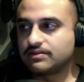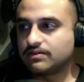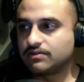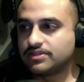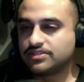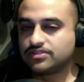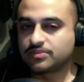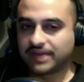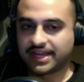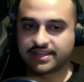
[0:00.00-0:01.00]
when you look
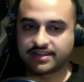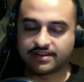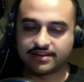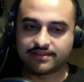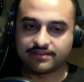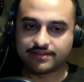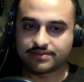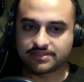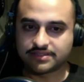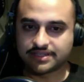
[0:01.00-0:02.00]
back at it now, like, with
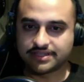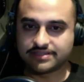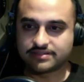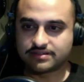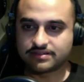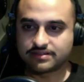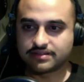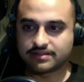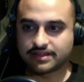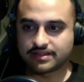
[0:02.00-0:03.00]
the lasers and,
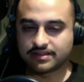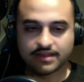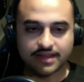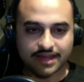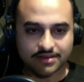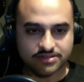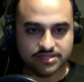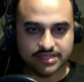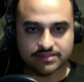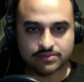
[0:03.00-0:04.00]
like, I was looking
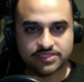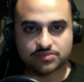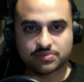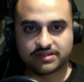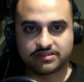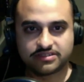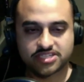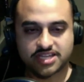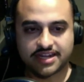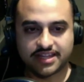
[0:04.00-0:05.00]
at the original Predator
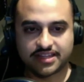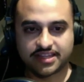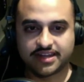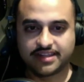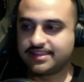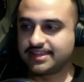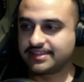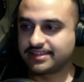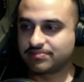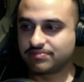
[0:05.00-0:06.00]
design, and he had,
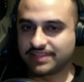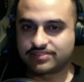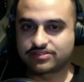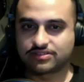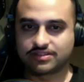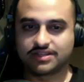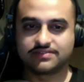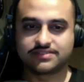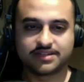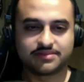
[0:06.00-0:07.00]
like, leather gloves.
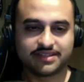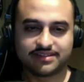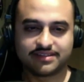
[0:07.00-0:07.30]
I'm like,